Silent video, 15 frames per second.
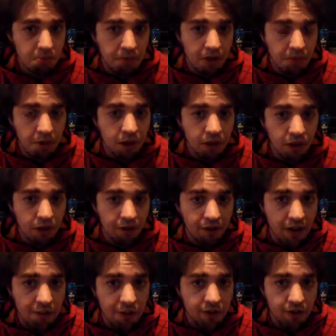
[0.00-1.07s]
Peter Parker's
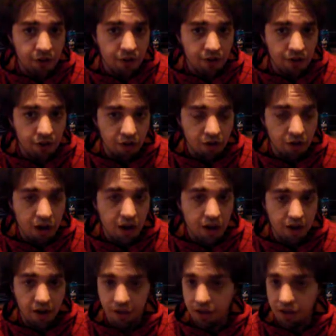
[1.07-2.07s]
famous for crying.